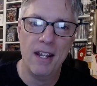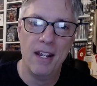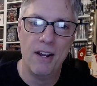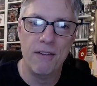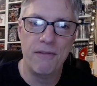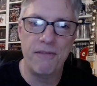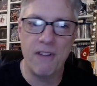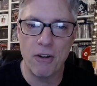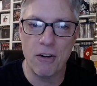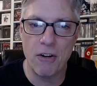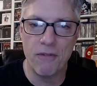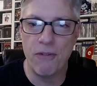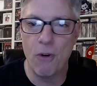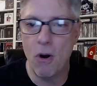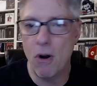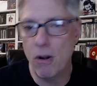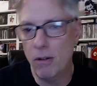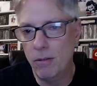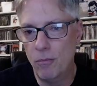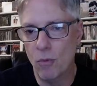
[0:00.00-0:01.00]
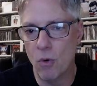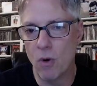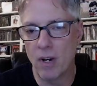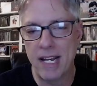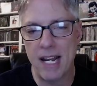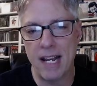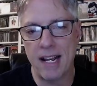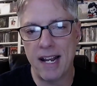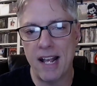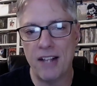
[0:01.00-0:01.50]
Fight or Fall, more
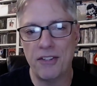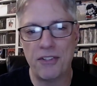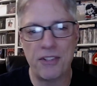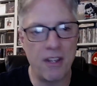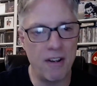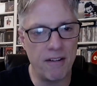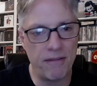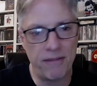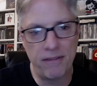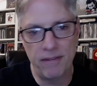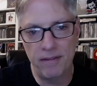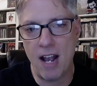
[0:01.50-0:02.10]
kick-ass stuff.